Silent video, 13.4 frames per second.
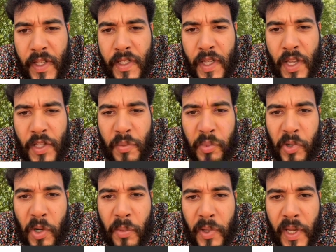sounds
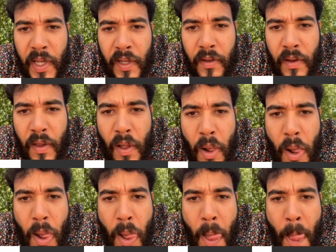appropriate.
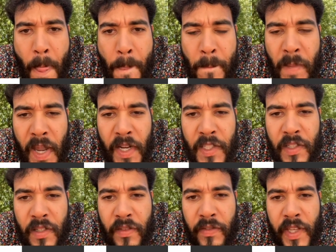
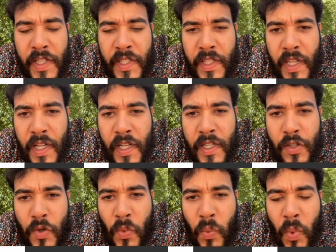Next, this
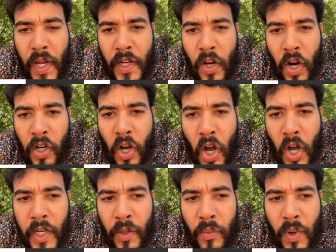is what our
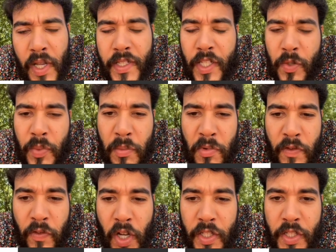audit was as we
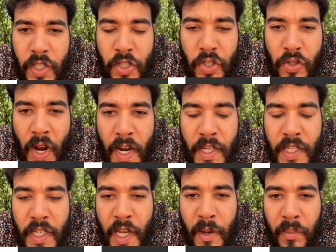move on to
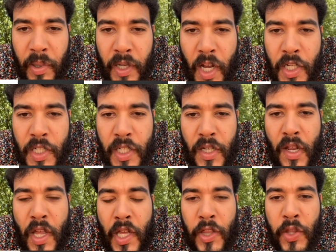strategy and production
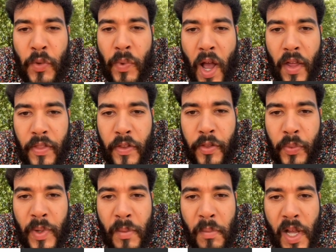throughout the
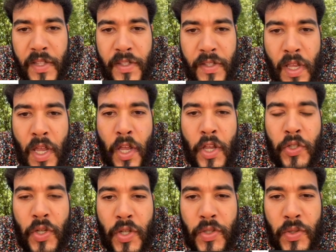3 months.
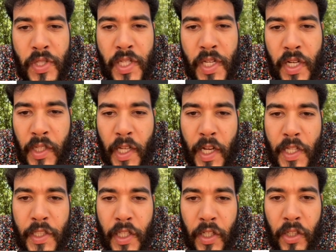So as you see here, like I
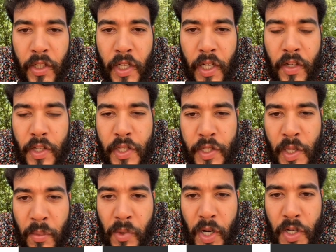said earlier, the
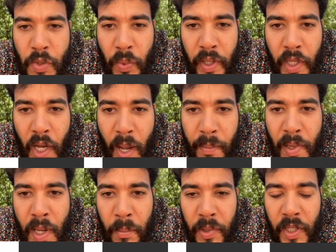SEMrush went up,
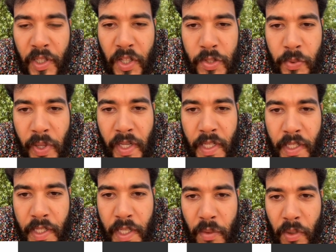but look at those ranking
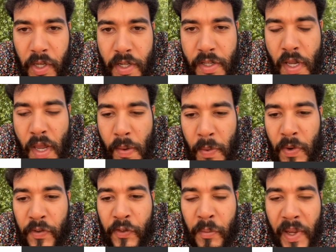keywords. We
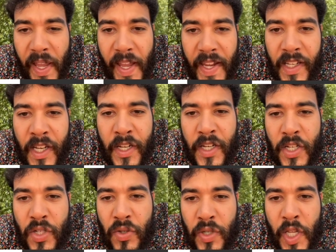went from 8
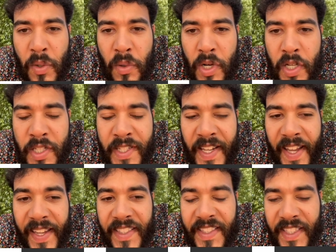initial keywords to
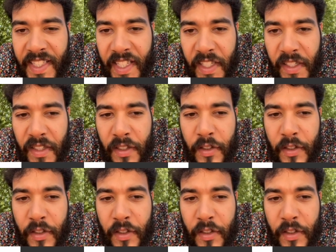18.